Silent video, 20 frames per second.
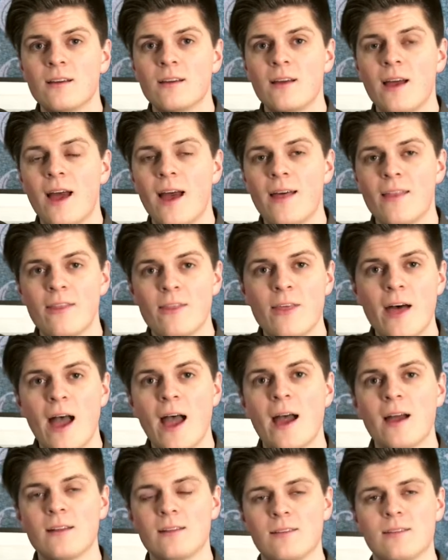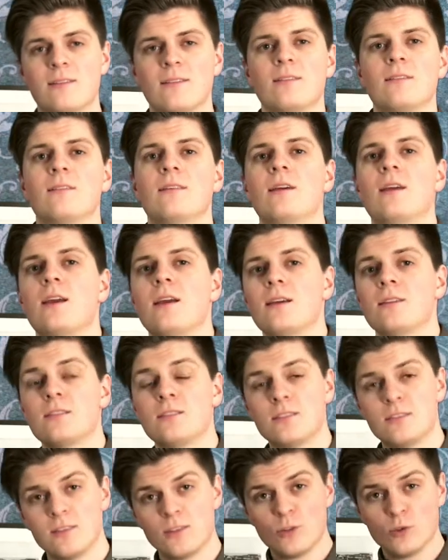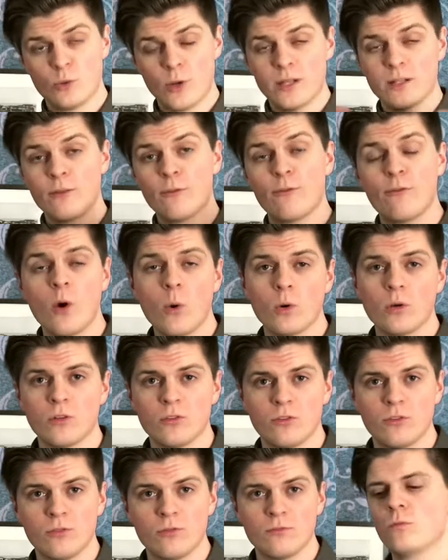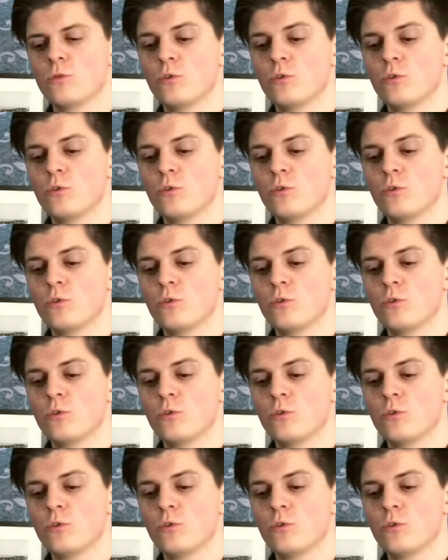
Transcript: And that is creating focus.